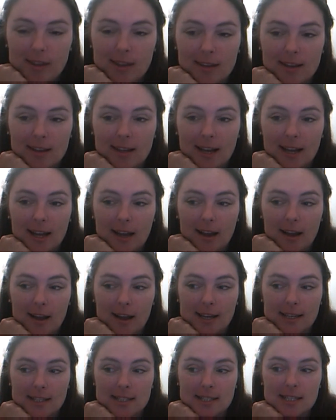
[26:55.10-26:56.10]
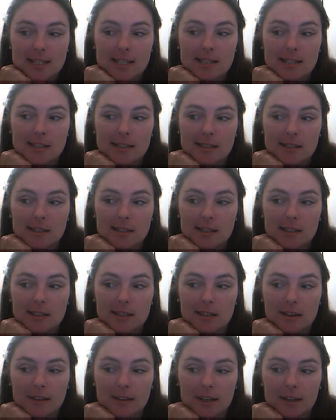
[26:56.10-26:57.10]
And
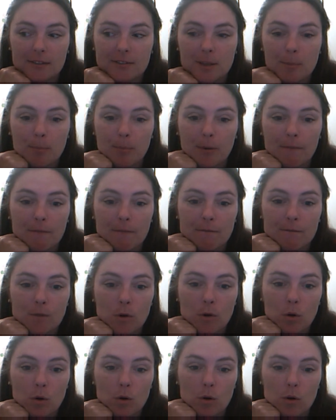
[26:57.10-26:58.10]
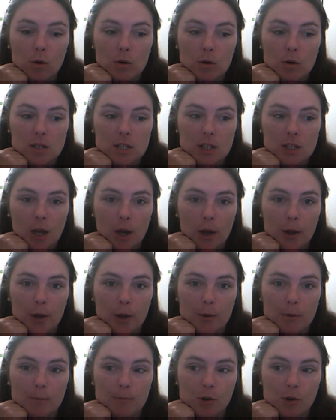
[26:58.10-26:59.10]
I think I've said before, so
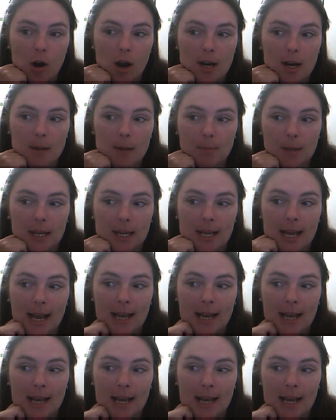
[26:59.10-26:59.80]
I'm trying to be as